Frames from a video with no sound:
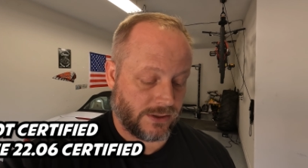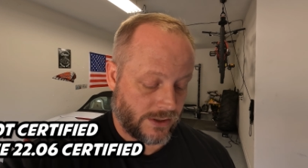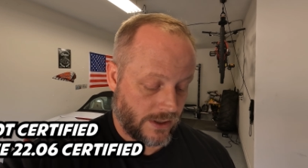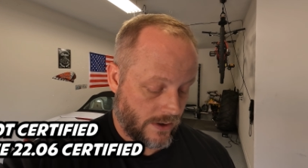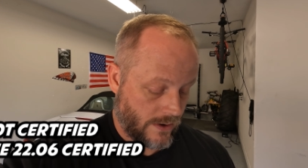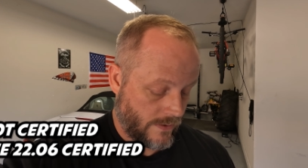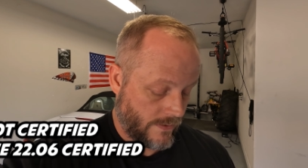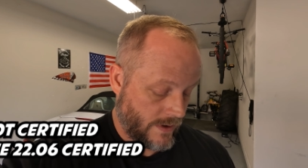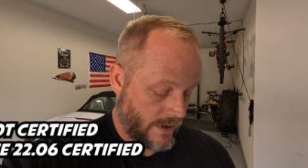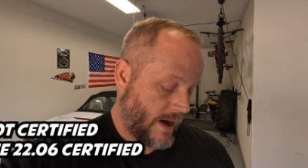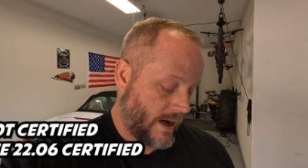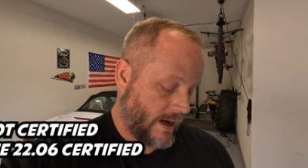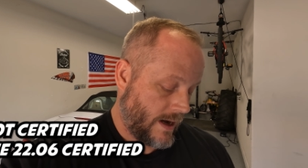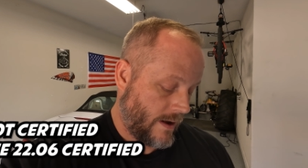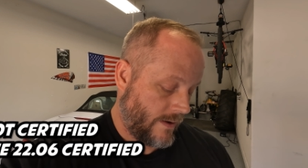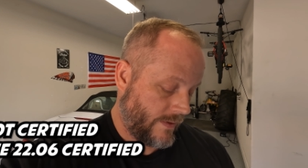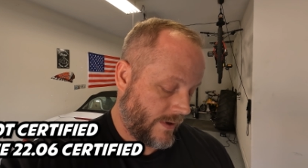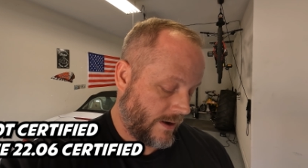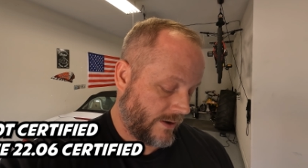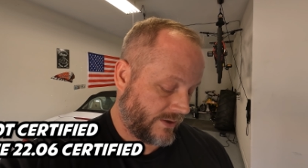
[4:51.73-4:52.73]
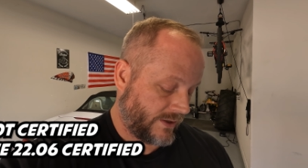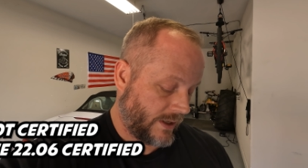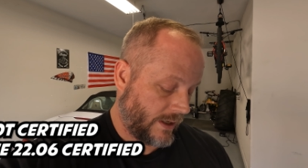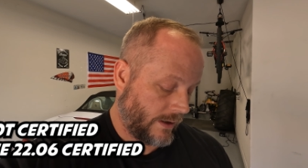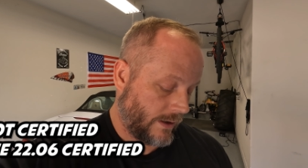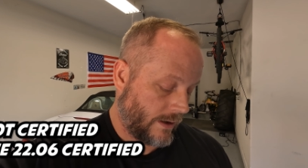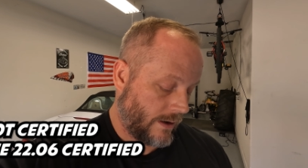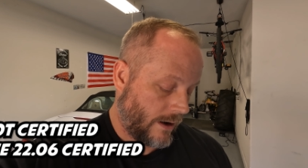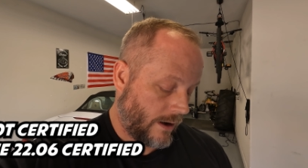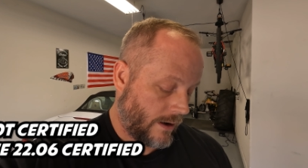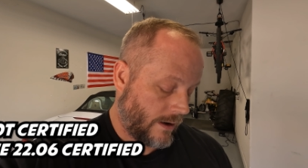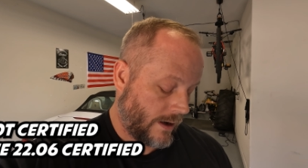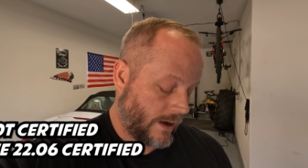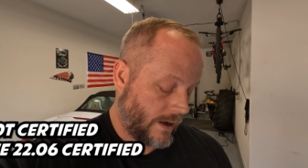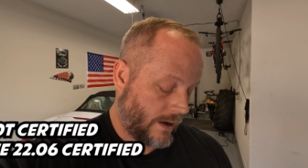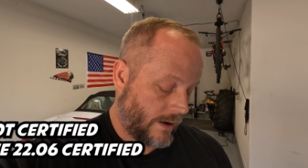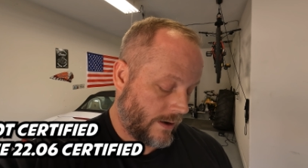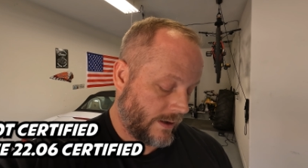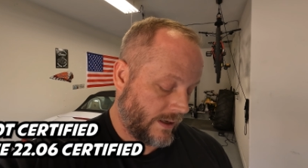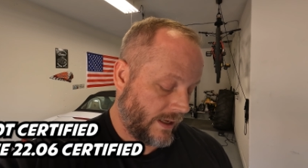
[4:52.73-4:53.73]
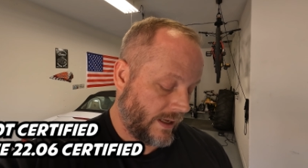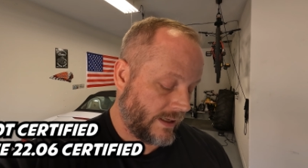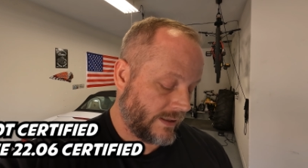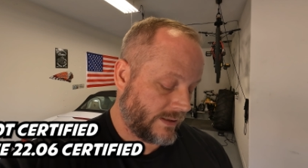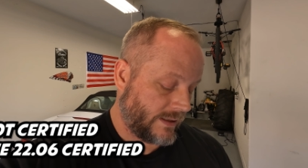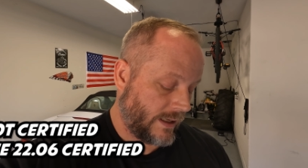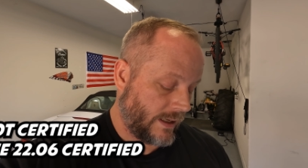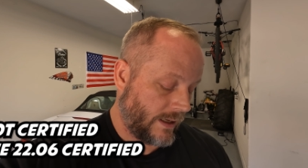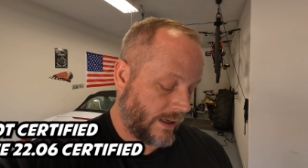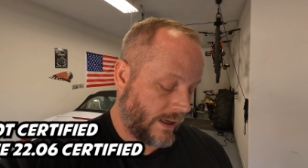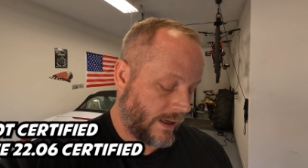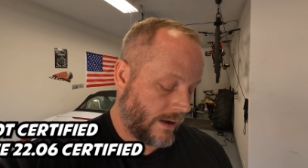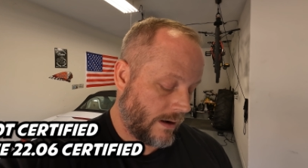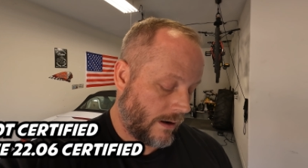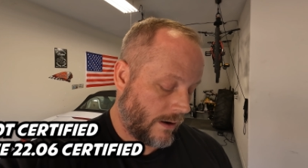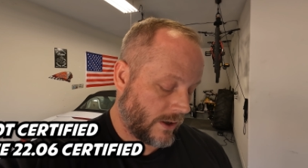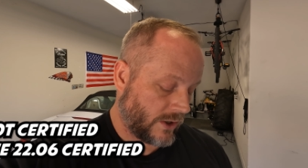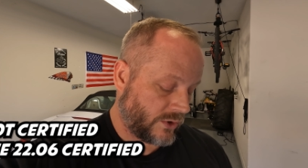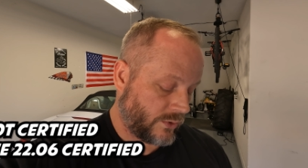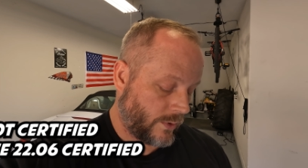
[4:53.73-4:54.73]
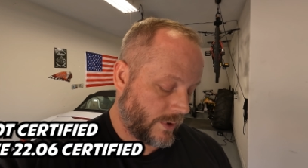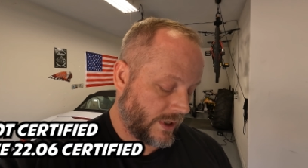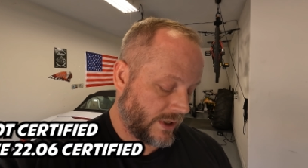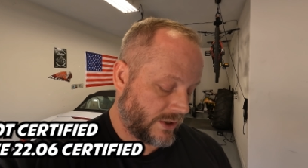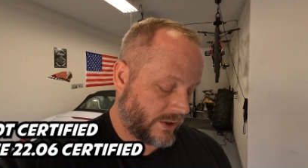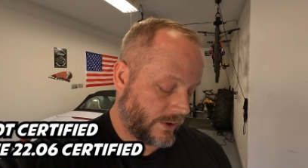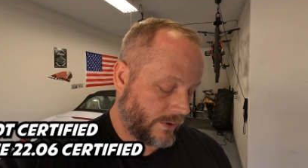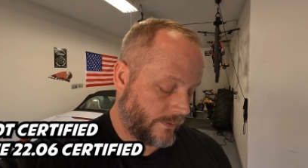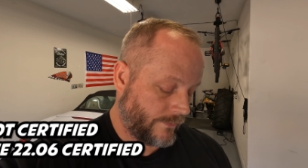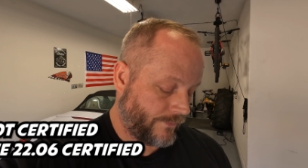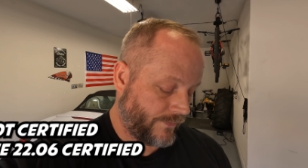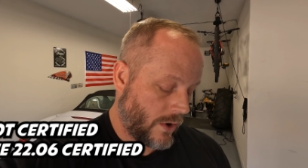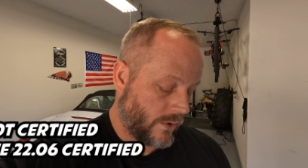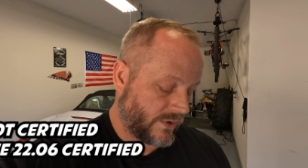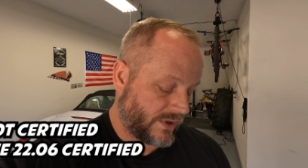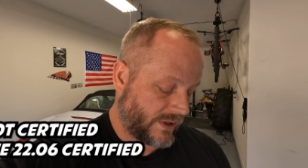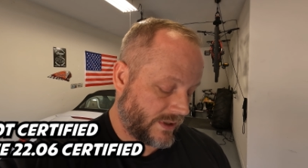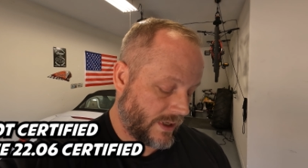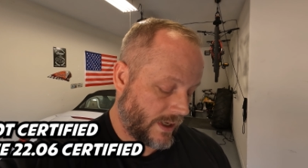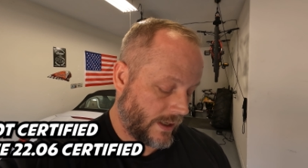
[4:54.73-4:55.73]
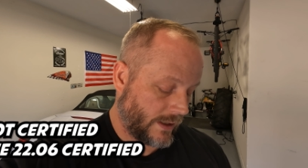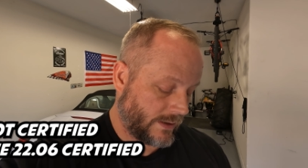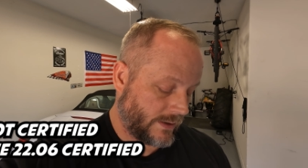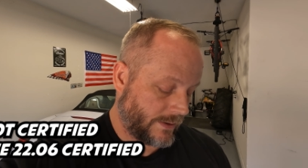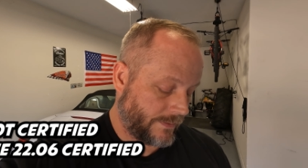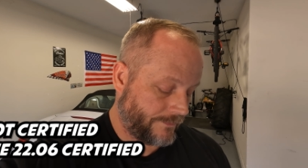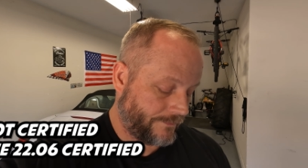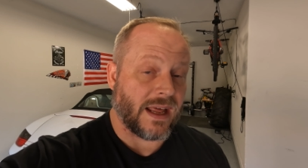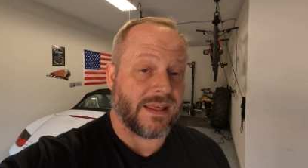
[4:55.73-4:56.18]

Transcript: So right now they are sitting on, on ECE R2206.